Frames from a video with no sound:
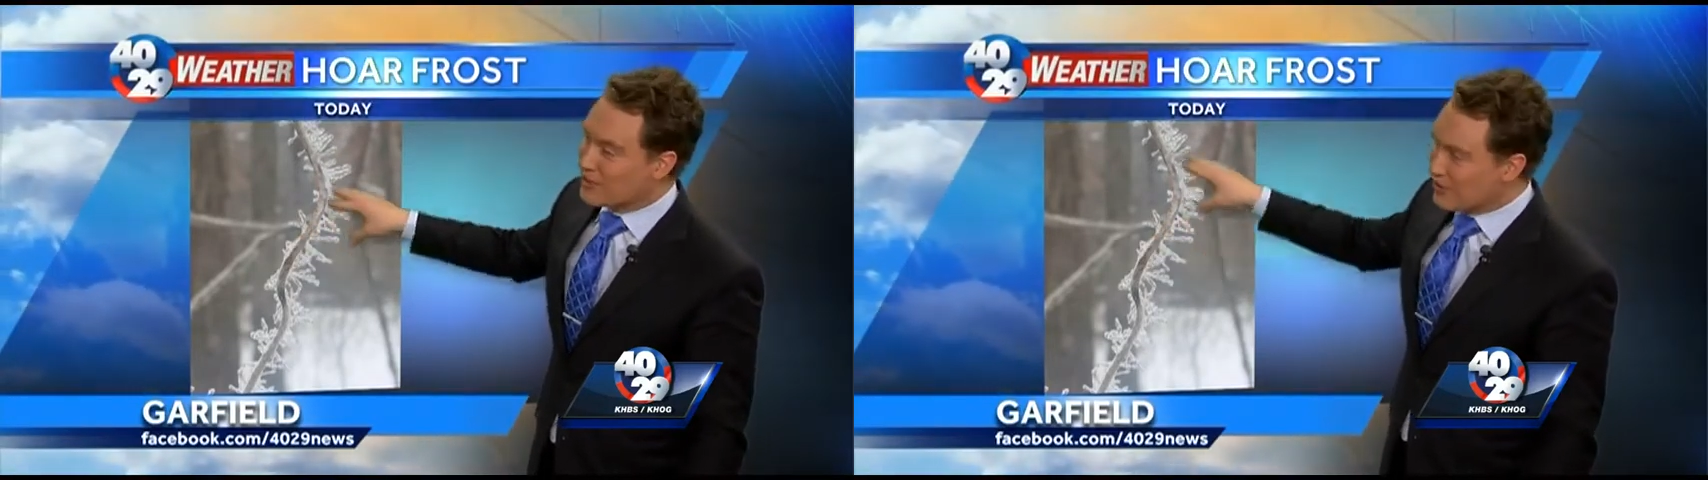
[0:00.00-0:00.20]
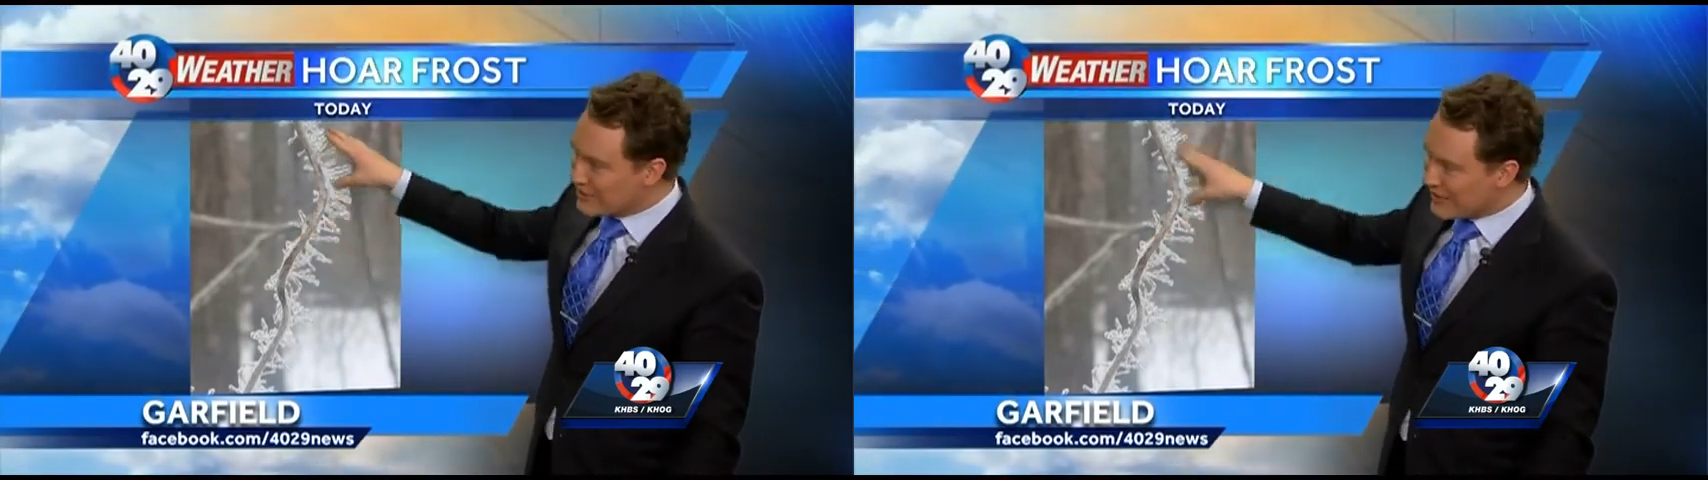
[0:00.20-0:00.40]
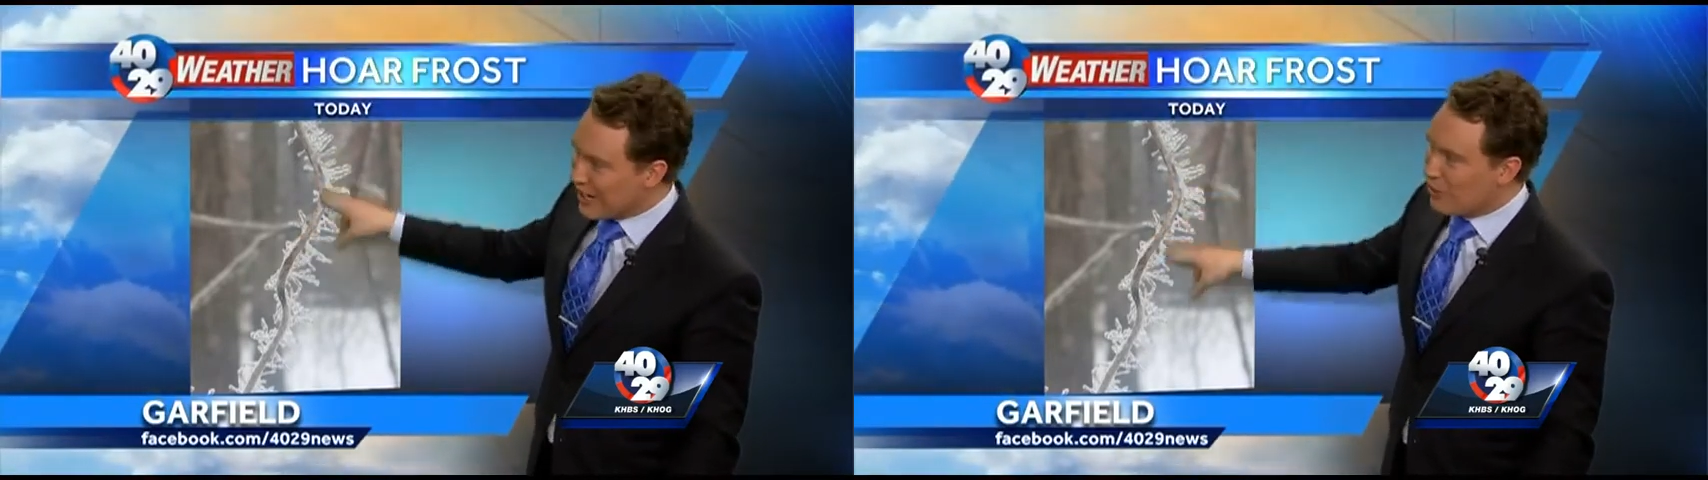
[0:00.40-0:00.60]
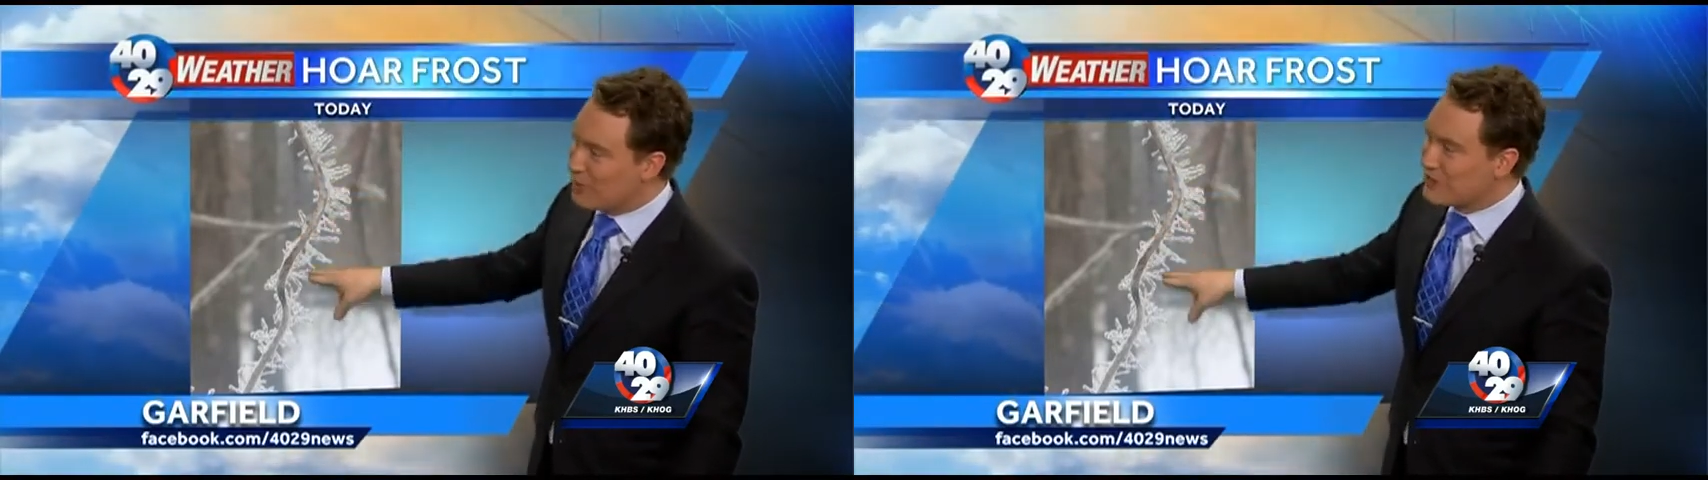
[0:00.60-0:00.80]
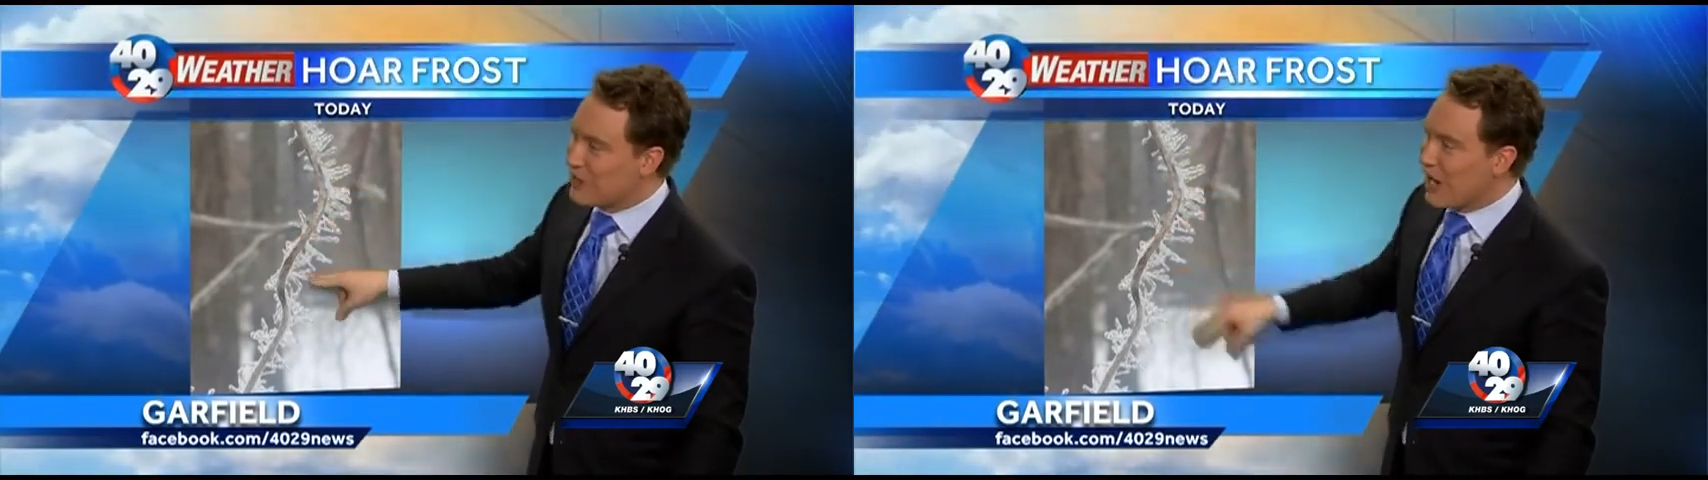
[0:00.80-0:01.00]
So this is kind of what
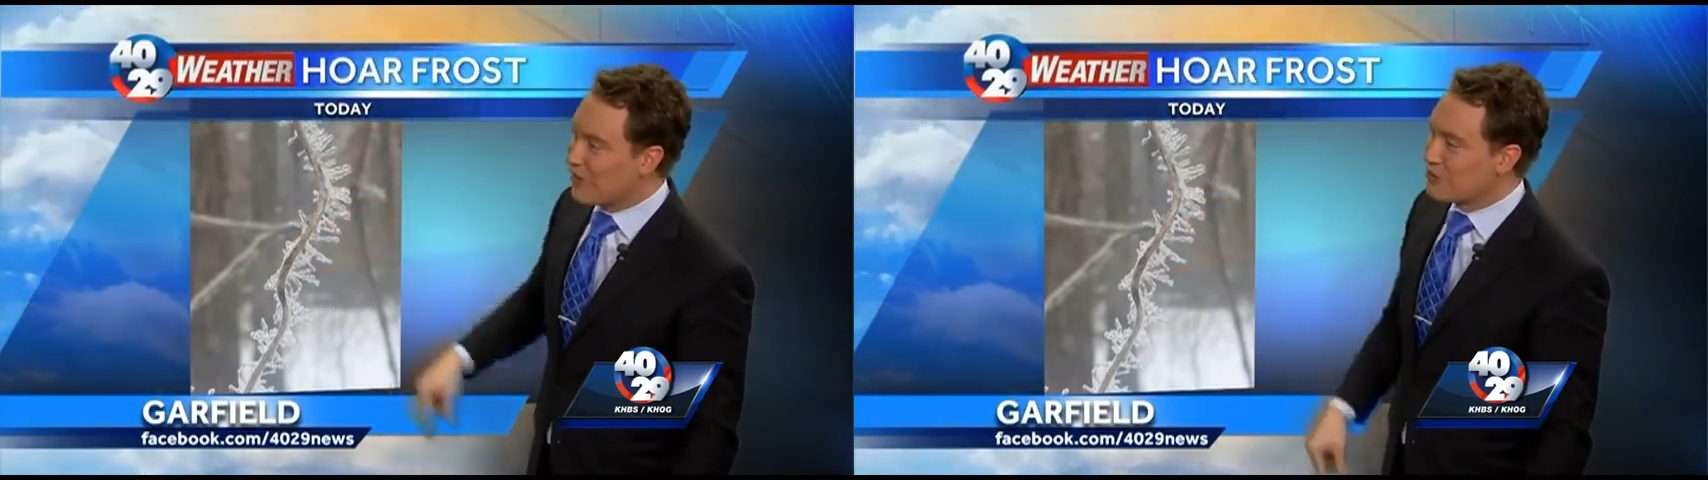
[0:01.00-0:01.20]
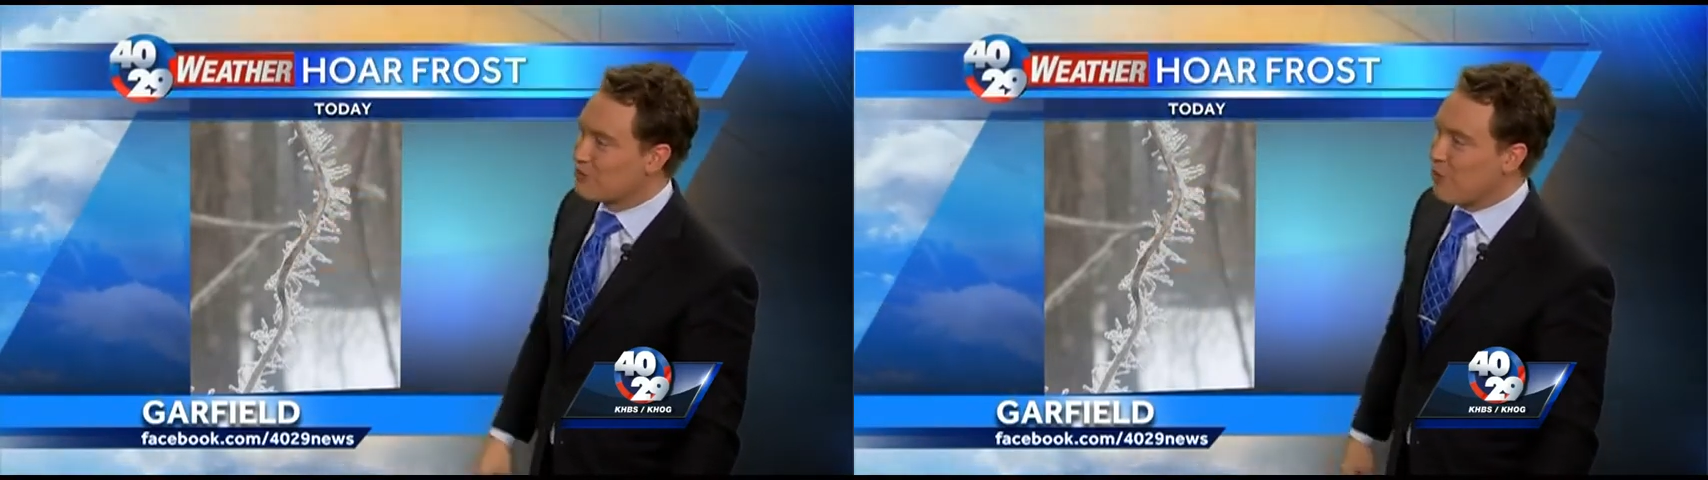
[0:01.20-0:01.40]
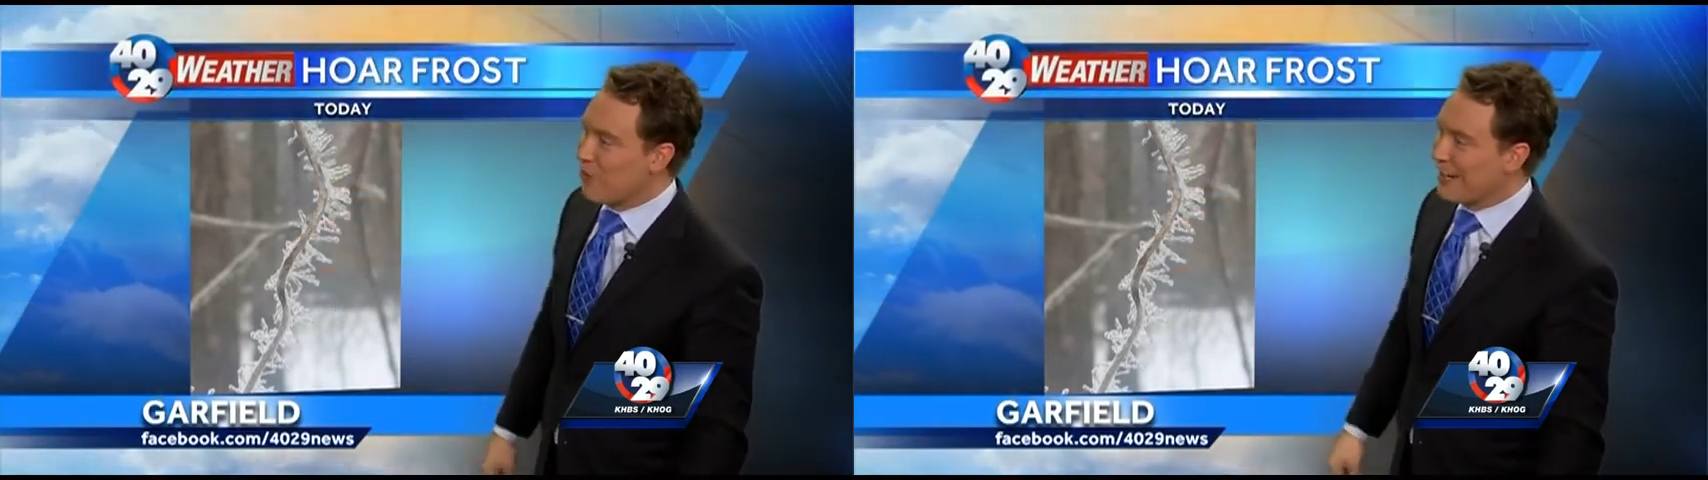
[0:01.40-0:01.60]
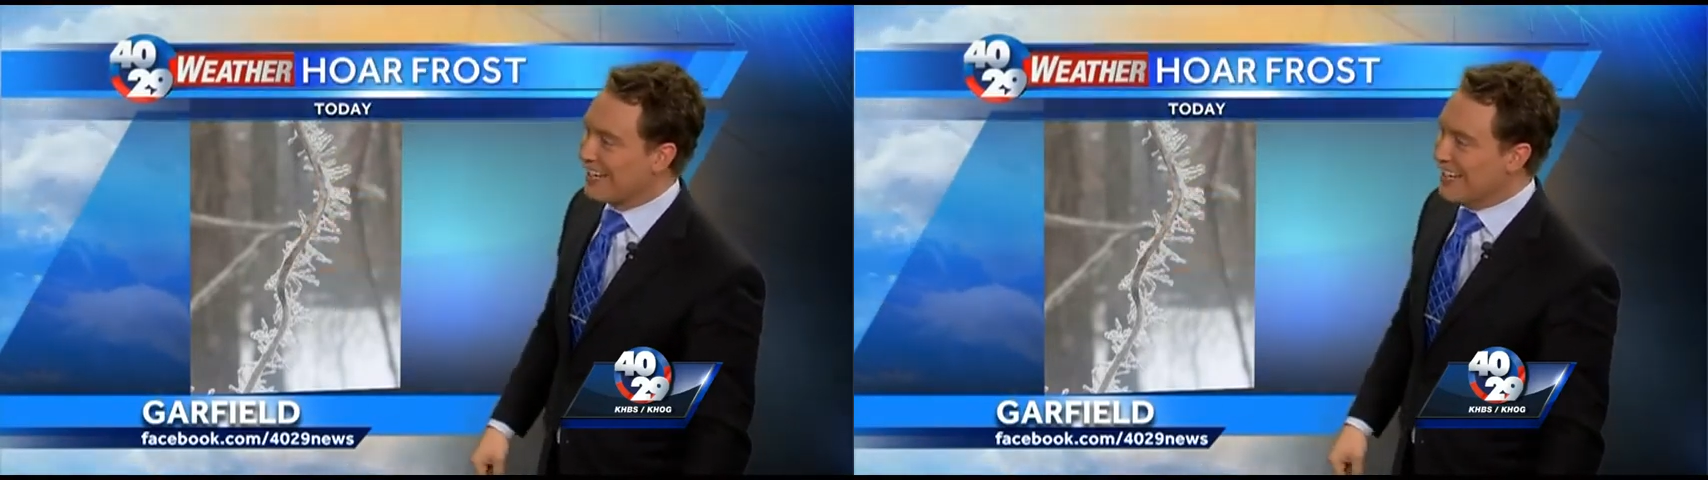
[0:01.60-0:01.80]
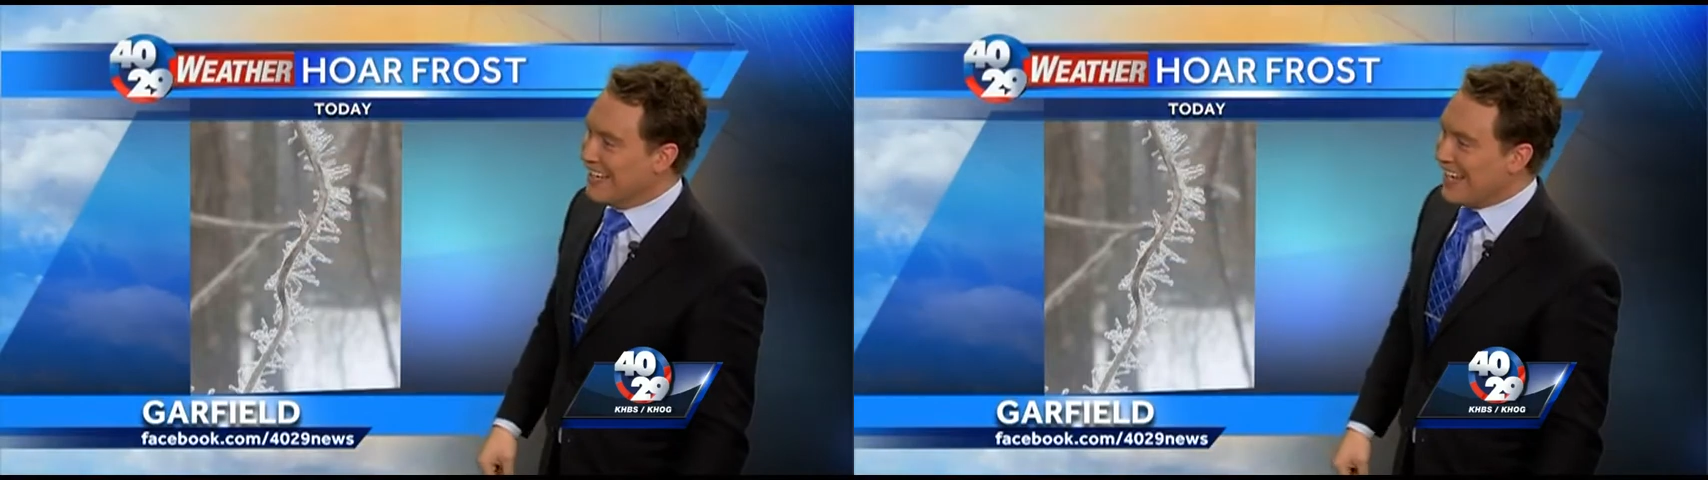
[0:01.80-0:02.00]
we saw this morning,